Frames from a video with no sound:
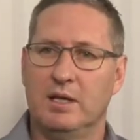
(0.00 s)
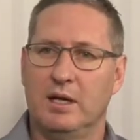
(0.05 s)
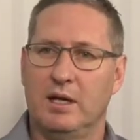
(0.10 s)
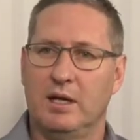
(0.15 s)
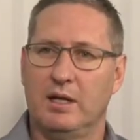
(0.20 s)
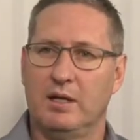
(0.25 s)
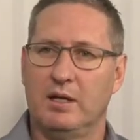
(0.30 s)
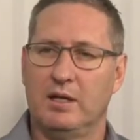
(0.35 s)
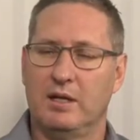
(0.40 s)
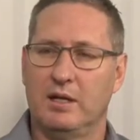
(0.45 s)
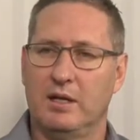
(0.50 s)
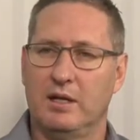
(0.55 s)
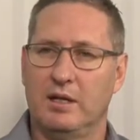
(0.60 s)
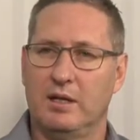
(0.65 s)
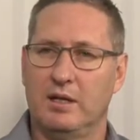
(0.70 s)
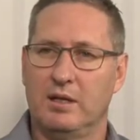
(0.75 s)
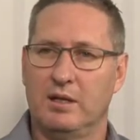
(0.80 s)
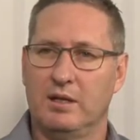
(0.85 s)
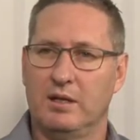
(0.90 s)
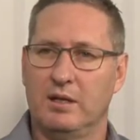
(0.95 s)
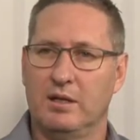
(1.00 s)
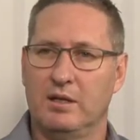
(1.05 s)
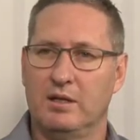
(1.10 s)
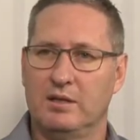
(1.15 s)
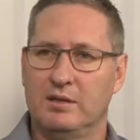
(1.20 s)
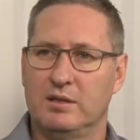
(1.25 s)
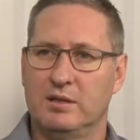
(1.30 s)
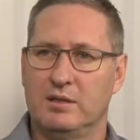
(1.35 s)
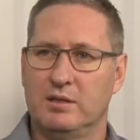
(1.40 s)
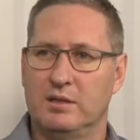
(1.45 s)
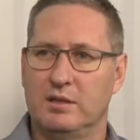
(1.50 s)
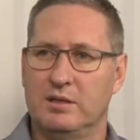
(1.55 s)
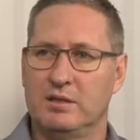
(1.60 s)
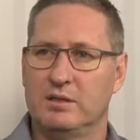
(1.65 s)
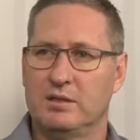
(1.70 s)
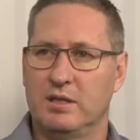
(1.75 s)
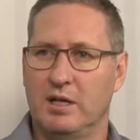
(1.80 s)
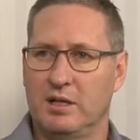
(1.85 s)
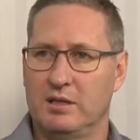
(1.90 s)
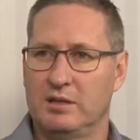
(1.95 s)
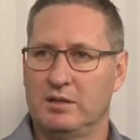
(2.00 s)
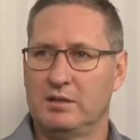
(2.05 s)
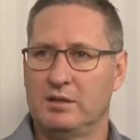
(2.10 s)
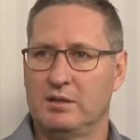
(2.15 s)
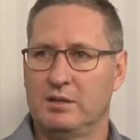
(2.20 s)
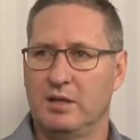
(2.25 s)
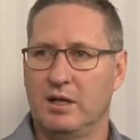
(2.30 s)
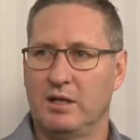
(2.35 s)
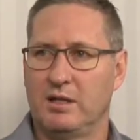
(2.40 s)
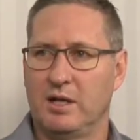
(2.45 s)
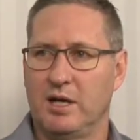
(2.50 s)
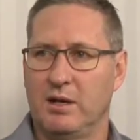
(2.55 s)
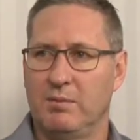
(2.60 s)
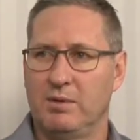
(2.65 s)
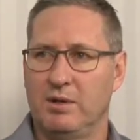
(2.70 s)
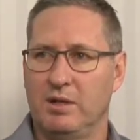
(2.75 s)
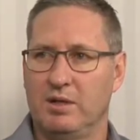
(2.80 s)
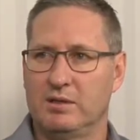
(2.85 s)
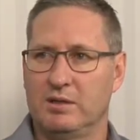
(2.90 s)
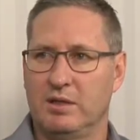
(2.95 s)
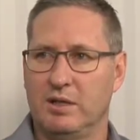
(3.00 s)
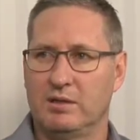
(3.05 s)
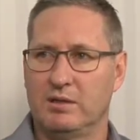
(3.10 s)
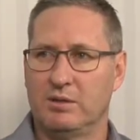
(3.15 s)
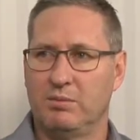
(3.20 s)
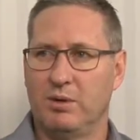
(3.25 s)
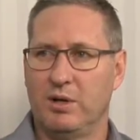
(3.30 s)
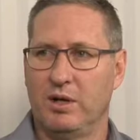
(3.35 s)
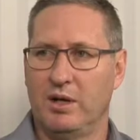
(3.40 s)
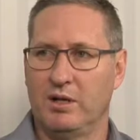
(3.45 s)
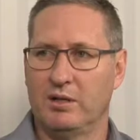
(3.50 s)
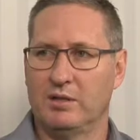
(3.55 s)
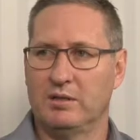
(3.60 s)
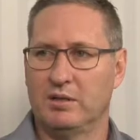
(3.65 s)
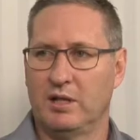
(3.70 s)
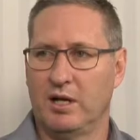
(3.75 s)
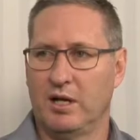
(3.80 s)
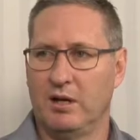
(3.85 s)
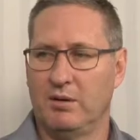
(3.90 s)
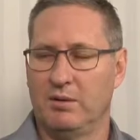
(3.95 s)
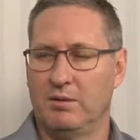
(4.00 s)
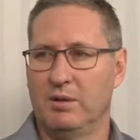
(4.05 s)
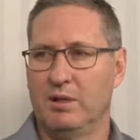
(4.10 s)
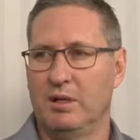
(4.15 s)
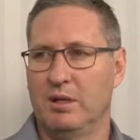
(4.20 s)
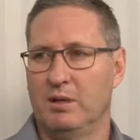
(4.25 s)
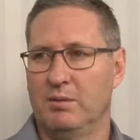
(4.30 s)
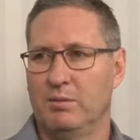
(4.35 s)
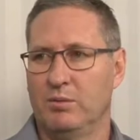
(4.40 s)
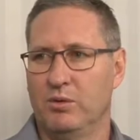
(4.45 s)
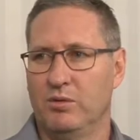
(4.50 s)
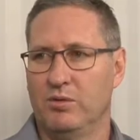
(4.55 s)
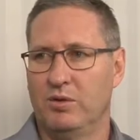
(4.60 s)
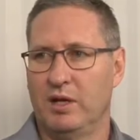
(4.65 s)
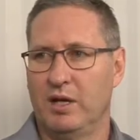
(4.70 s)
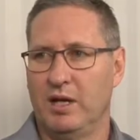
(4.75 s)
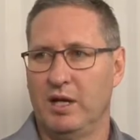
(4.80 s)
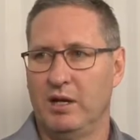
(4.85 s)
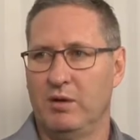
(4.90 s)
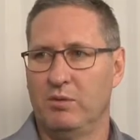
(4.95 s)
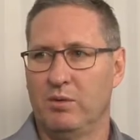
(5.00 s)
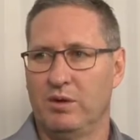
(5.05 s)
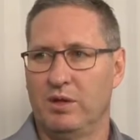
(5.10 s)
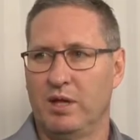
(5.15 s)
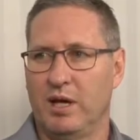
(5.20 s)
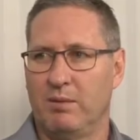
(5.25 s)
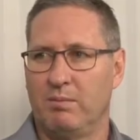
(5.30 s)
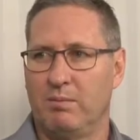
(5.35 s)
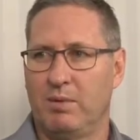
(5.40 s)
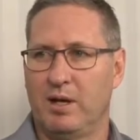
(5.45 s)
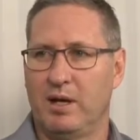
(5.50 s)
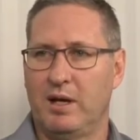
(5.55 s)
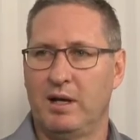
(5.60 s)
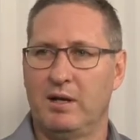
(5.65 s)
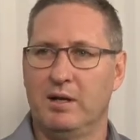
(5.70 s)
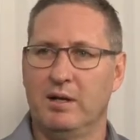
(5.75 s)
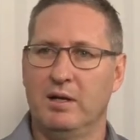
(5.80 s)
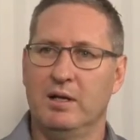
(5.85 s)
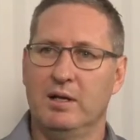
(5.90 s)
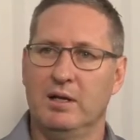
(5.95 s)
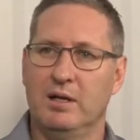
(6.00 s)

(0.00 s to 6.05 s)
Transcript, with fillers: And uh, the, the, decision is that, that Cabinet has, has now moved ahead with that plan.